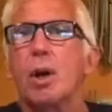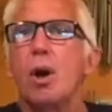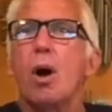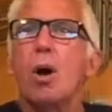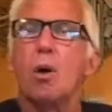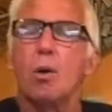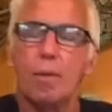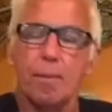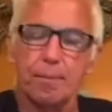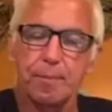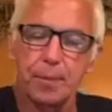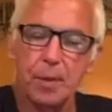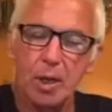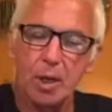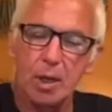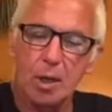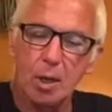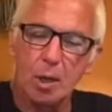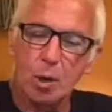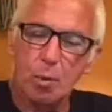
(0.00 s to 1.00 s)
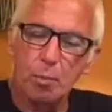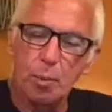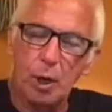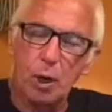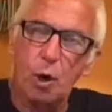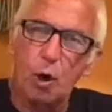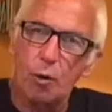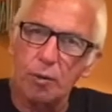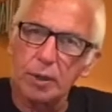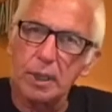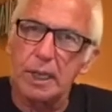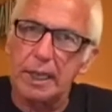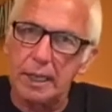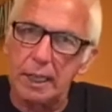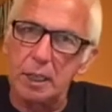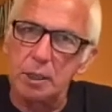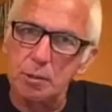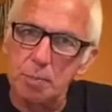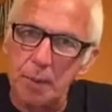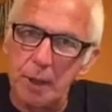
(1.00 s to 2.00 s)
But
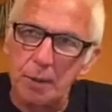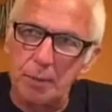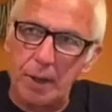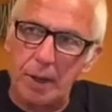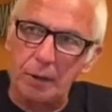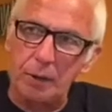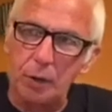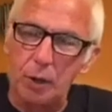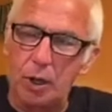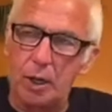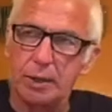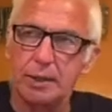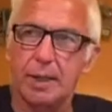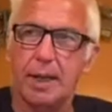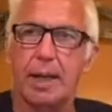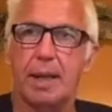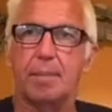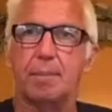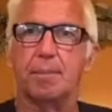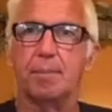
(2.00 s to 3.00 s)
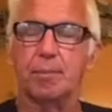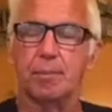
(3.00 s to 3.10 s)
overlanding's been around a long time.